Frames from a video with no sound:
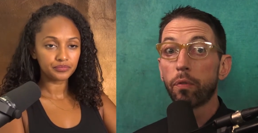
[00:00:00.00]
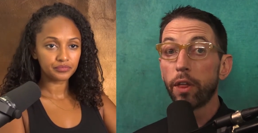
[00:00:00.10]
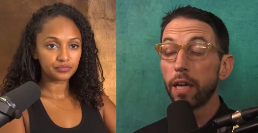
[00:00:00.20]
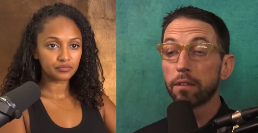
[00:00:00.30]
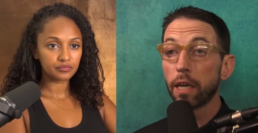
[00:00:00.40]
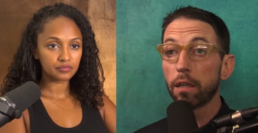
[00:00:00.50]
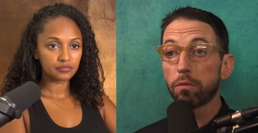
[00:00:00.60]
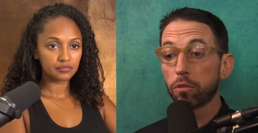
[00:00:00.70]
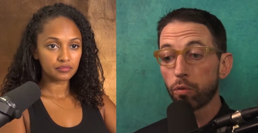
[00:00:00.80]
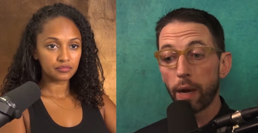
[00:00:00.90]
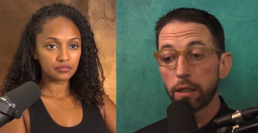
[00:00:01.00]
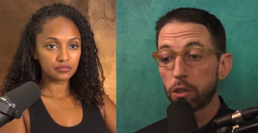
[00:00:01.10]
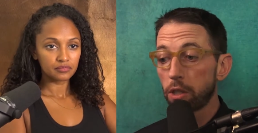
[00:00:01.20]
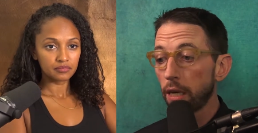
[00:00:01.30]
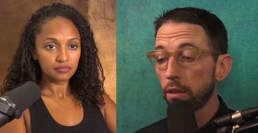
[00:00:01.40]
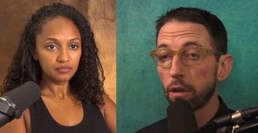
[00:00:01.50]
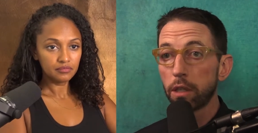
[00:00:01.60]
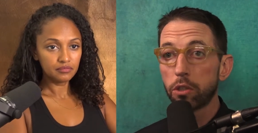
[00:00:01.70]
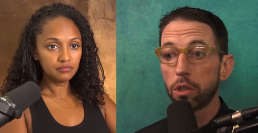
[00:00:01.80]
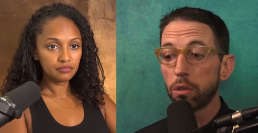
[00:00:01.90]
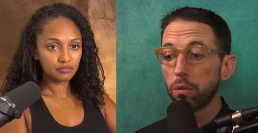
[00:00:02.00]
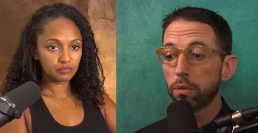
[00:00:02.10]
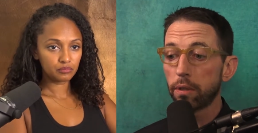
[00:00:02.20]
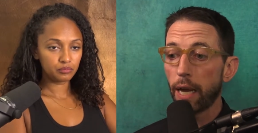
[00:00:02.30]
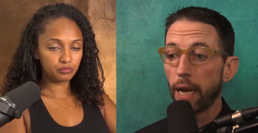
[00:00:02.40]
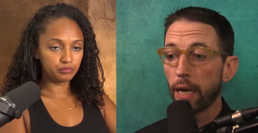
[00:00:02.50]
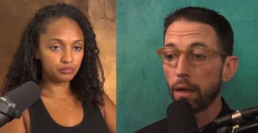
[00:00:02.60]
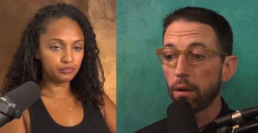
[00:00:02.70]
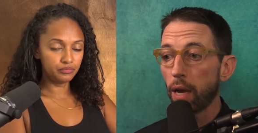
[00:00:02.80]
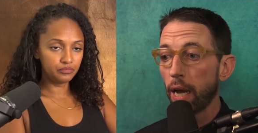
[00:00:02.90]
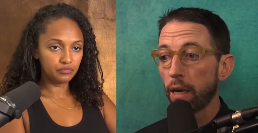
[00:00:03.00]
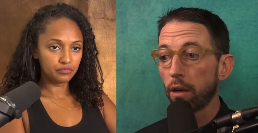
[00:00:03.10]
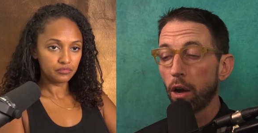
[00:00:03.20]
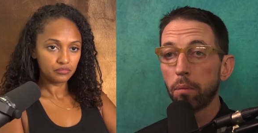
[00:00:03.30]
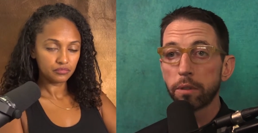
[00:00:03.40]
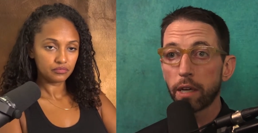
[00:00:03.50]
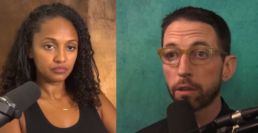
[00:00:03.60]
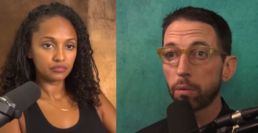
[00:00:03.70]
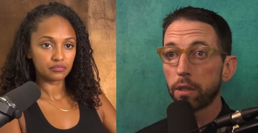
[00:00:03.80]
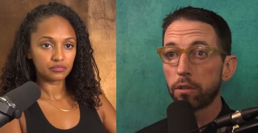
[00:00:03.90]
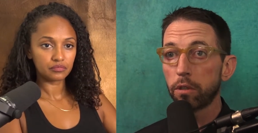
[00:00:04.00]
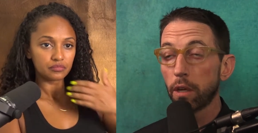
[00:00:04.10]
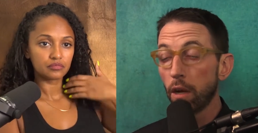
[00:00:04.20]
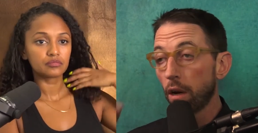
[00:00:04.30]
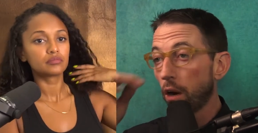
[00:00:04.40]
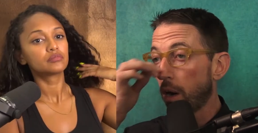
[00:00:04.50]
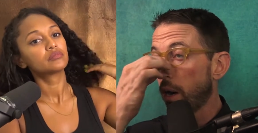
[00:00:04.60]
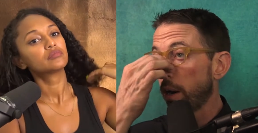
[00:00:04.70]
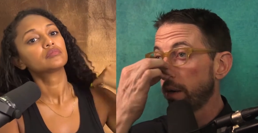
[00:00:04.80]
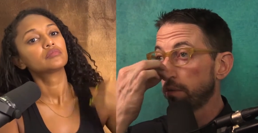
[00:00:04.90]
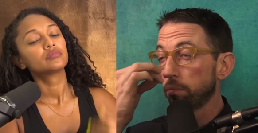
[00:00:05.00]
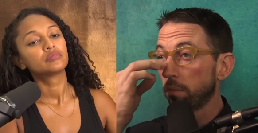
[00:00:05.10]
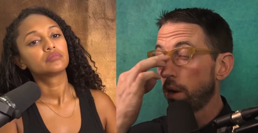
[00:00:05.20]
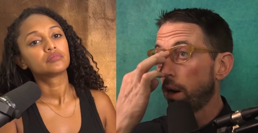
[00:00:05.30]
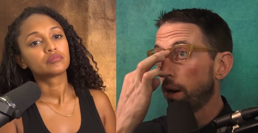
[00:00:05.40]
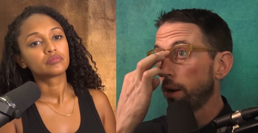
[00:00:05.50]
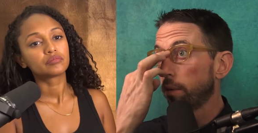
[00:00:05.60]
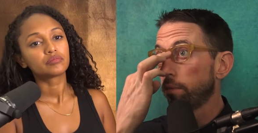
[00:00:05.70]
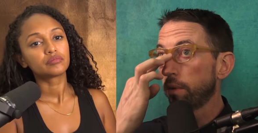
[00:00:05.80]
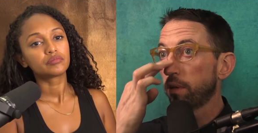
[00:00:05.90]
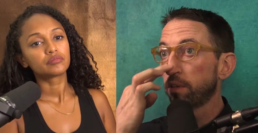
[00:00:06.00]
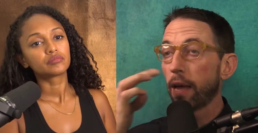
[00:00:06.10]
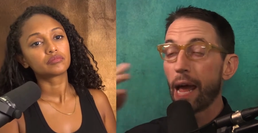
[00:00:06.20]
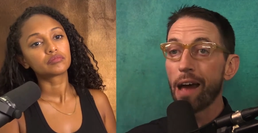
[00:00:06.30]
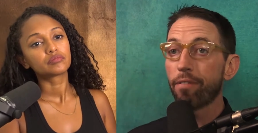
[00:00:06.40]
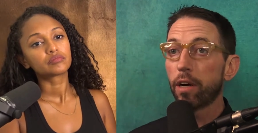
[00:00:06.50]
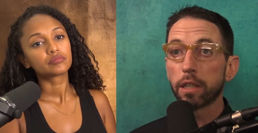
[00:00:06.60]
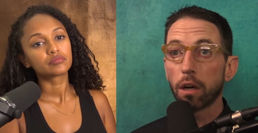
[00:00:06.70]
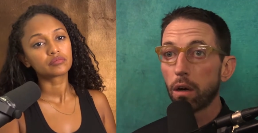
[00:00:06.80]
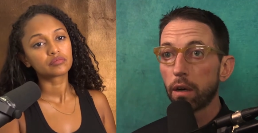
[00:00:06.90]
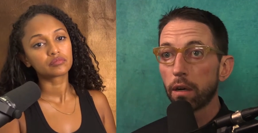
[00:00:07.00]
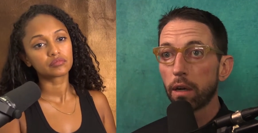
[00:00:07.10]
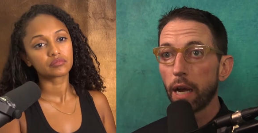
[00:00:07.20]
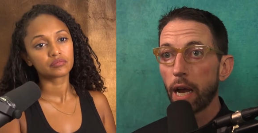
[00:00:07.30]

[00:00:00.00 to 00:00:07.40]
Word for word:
Speaker 1: Things like transgender issues and, and homosexual issues are, are the avant-garde,